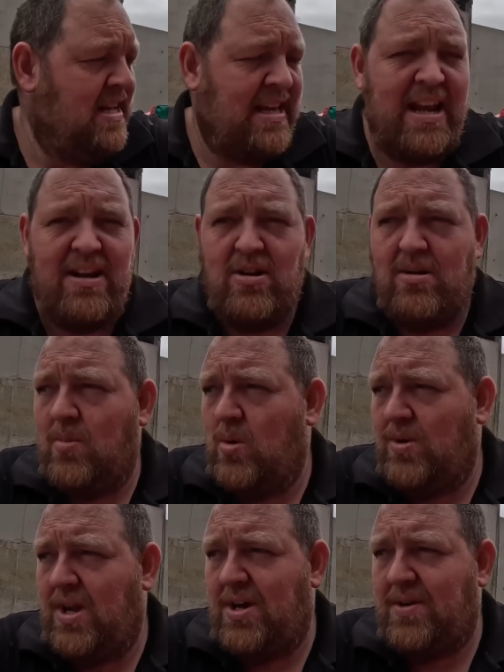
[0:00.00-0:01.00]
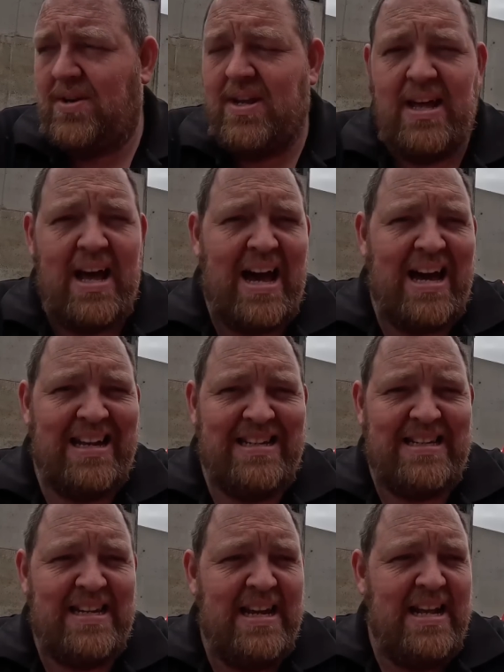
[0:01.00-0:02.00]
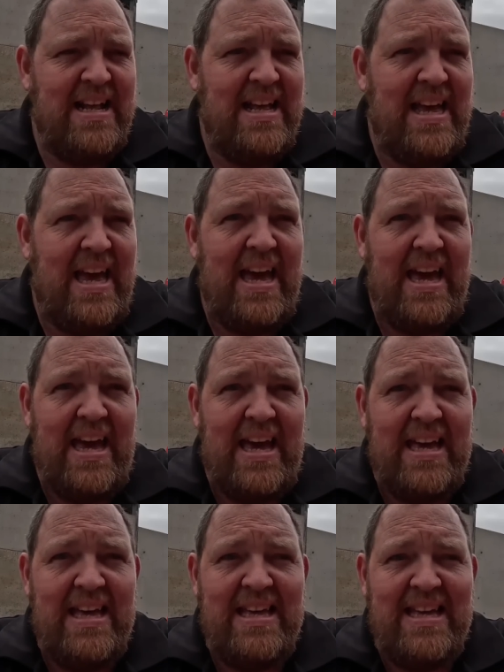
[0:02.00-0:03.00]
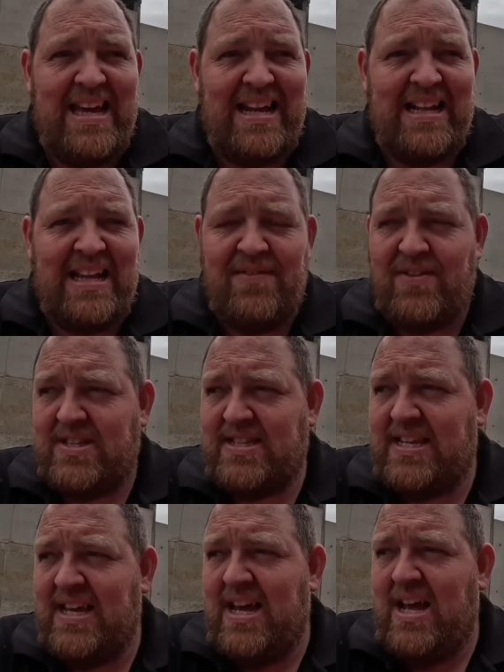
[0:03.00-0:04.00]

get it all mowed down, and it'll give us